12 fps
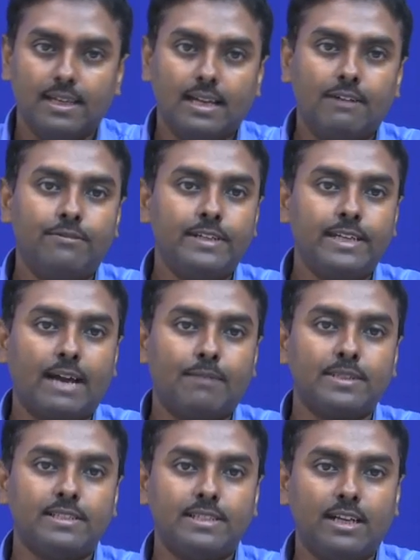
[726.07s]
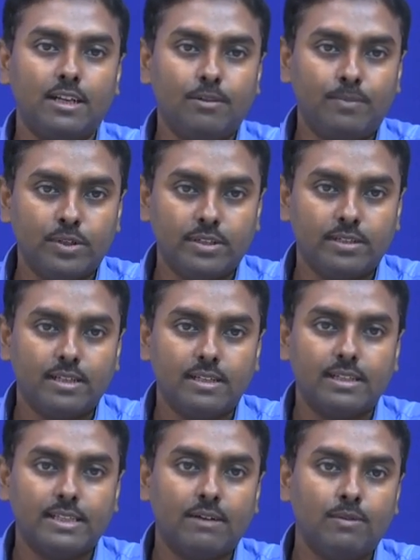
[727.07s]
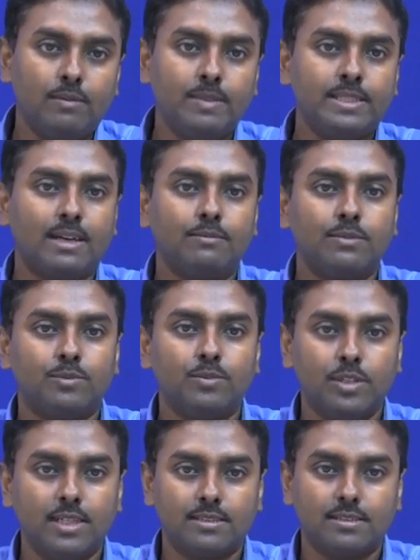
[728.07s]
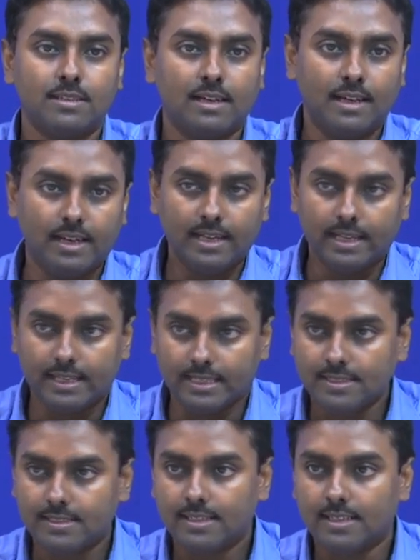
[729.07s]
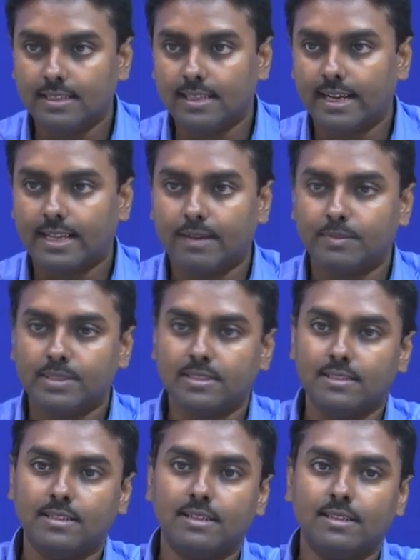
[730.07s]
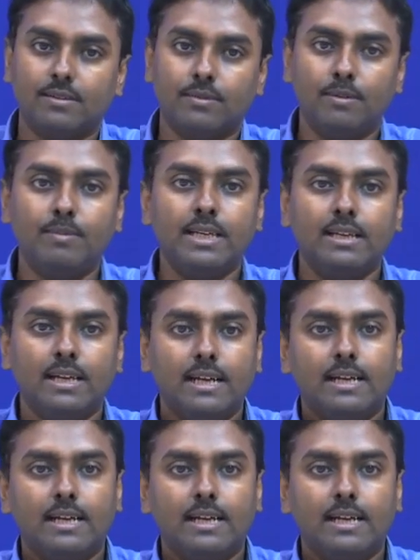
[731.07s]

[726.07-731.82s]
Every capacitor will put, there will be some spurious resistor in that capacitor, there will be